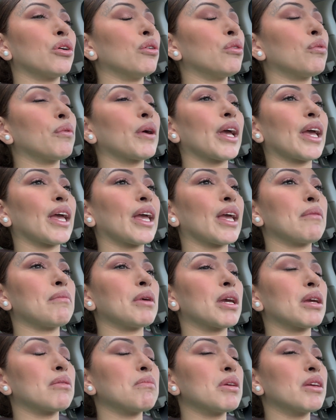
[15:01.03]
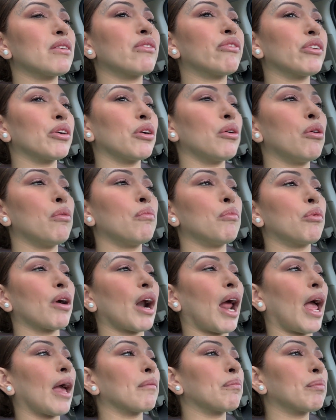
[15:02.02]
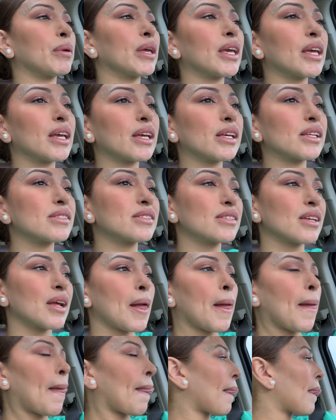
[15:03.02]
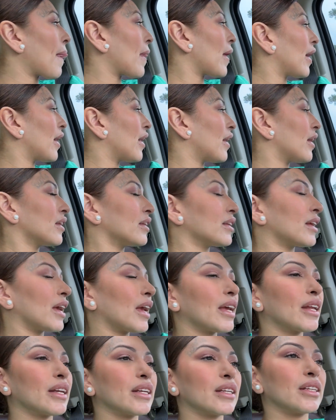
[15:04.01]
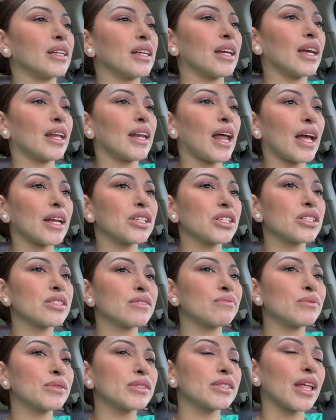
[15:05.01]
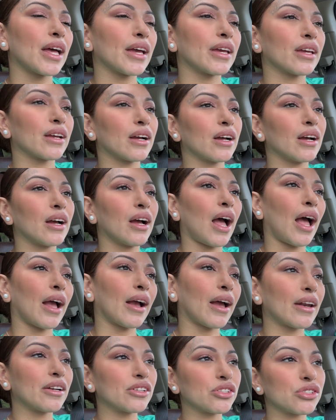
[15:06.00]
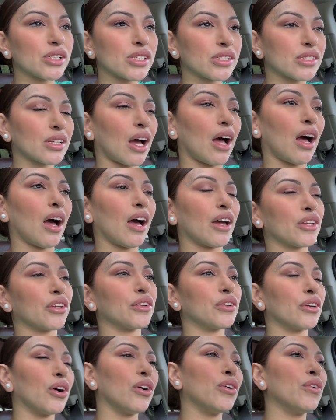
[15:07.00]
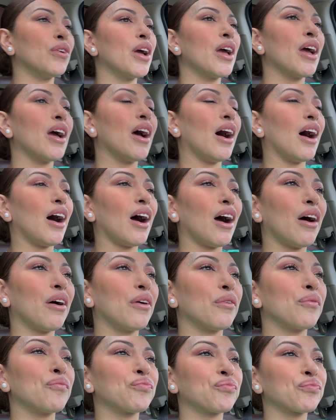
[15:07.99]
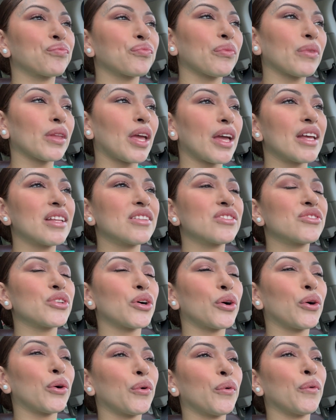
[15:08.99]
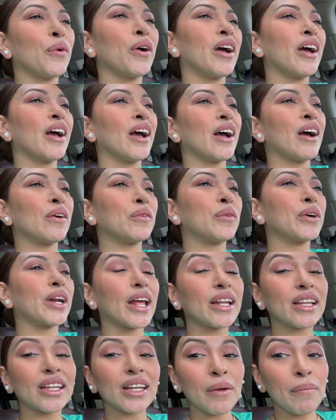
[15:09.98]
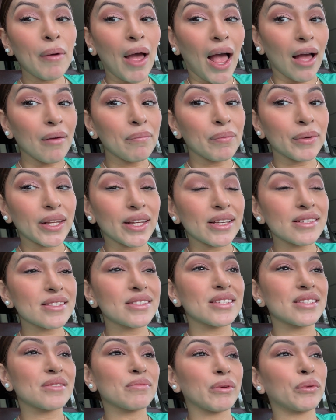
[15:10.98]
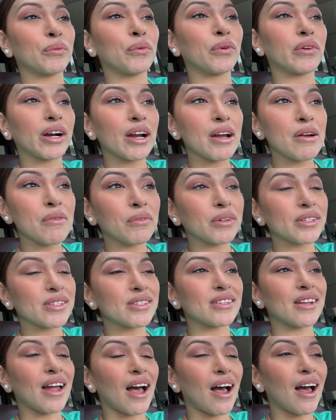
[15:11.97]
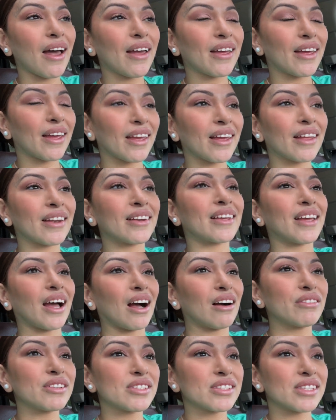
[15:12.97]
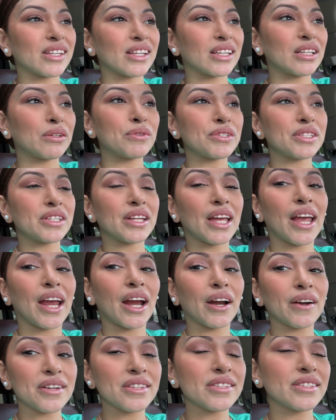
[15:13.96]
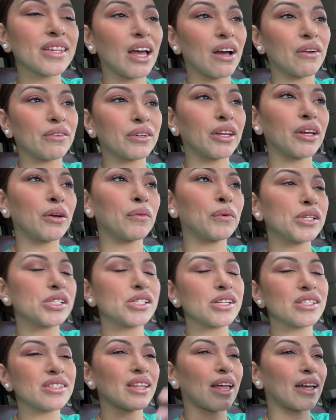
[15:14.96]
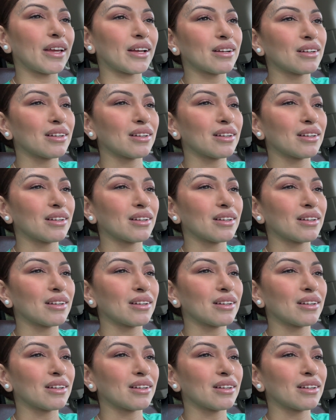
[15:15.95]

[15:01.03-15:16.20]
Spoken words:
away. It made me feel more at peace. And I just was like, I gotta trust God, you know. And so what ended up happening, since my warrant was not in Galveston and it was in Harris County, which is like